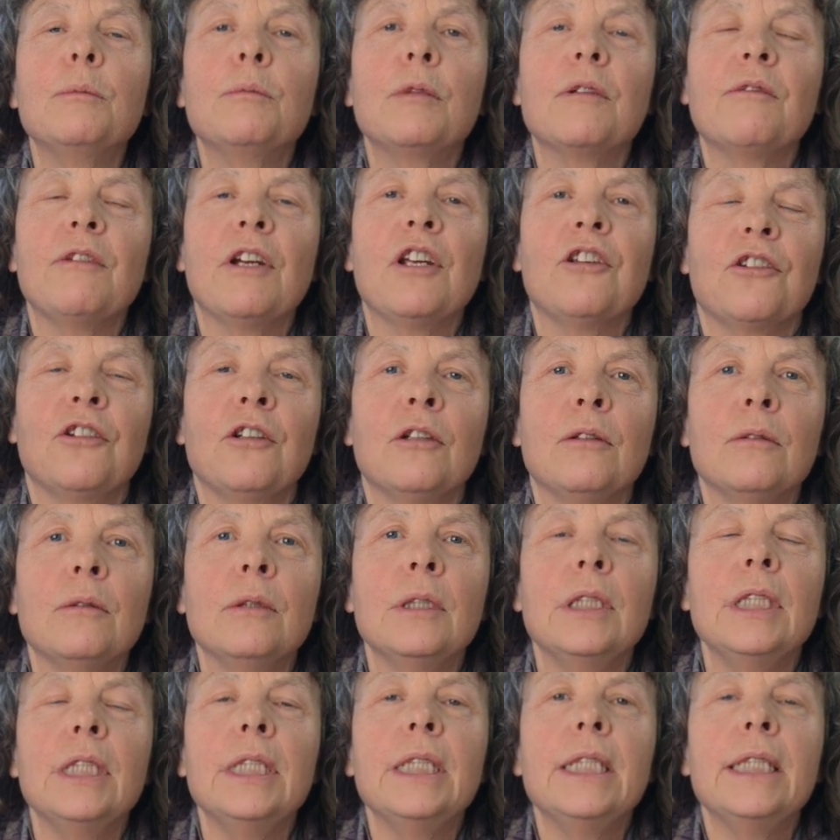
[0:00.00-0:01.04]

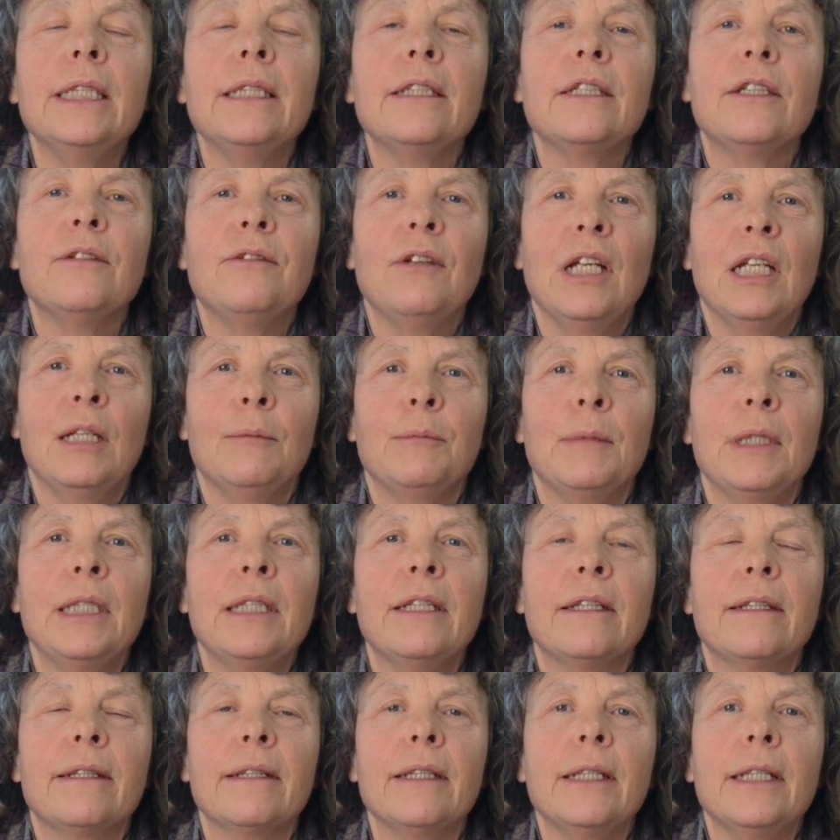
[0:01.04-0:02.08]
professional
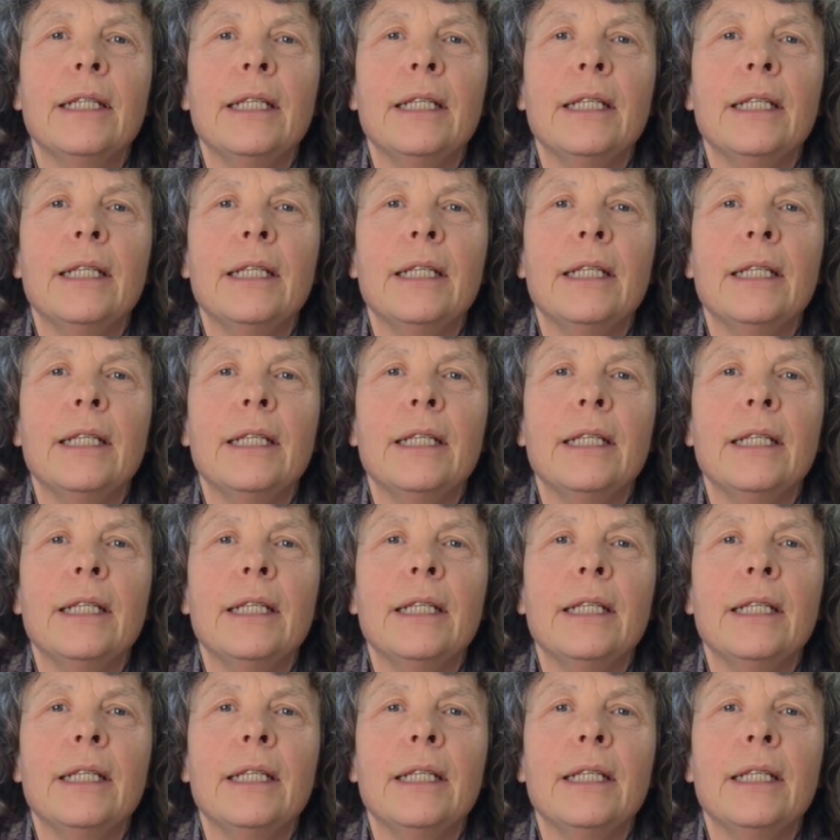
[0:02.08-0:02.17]
development